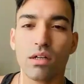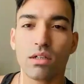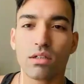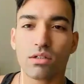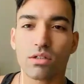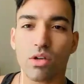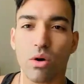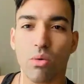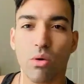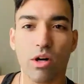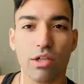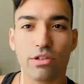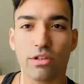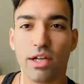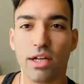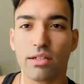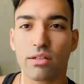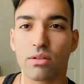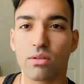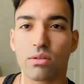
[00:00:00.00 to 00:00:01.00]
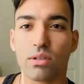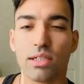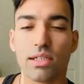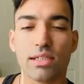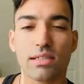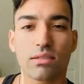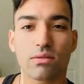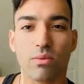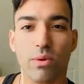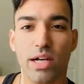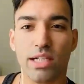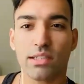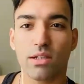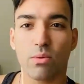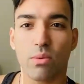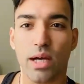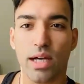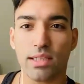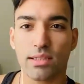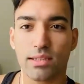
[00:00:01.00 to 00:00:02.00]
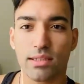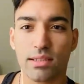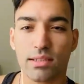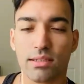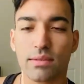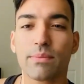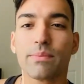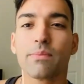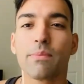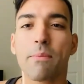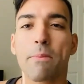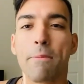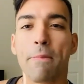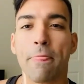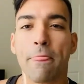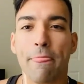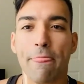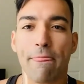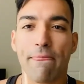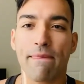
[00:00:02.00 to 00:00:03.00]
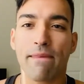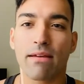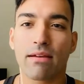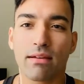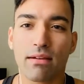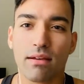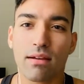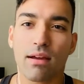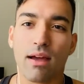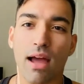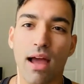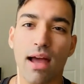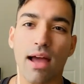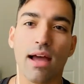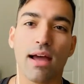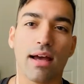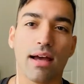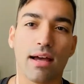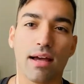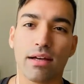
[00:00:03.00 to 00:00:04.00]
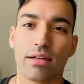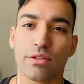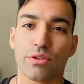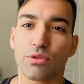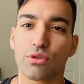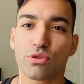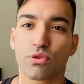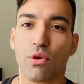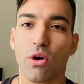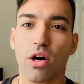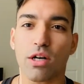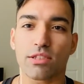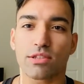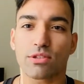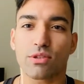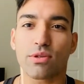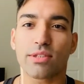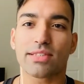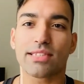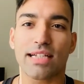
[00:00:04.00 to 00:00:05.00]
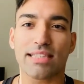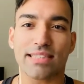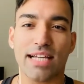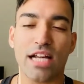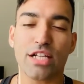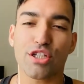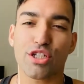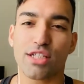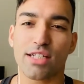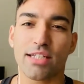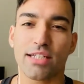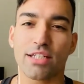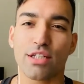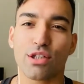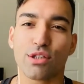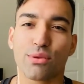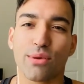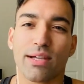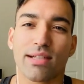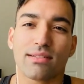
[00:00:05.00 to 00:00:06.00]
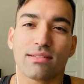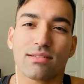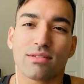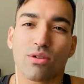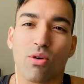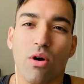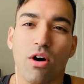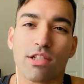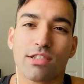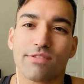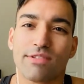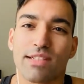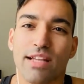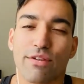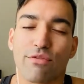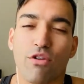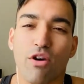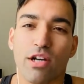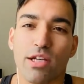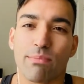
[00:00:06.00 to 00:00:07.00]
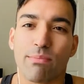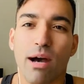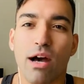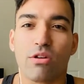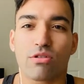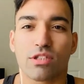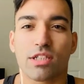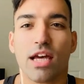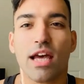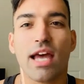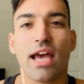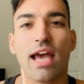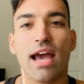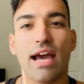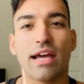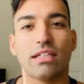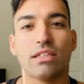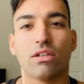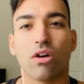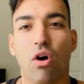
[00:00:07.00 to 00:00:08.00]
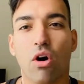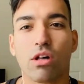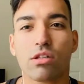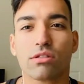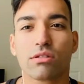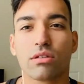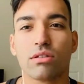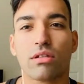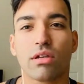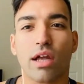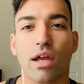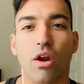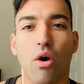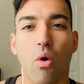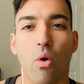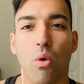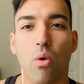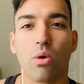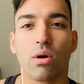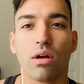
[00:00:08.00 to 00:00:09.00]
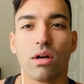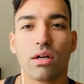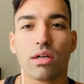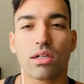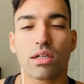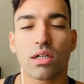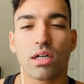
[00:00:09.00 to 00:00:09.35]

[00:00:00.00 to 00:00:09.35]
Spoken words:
So what you can do is wear the vest and do squats. So it's essentially you're doing squats with like 40 pounds, and also you can hold